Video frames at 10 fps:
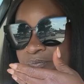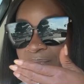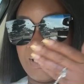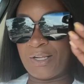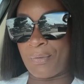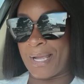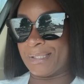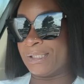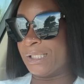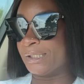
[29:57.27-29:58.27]

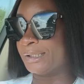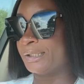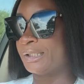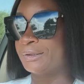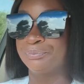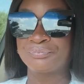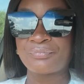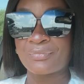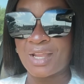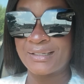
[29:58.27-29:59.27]
Anyway, um,
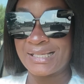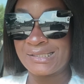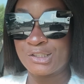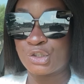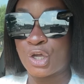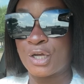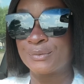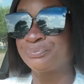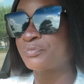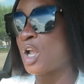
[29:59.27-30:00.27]
that's it, y'all.
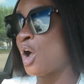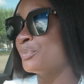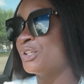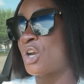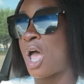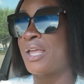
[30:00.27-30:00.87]
I hope that y'all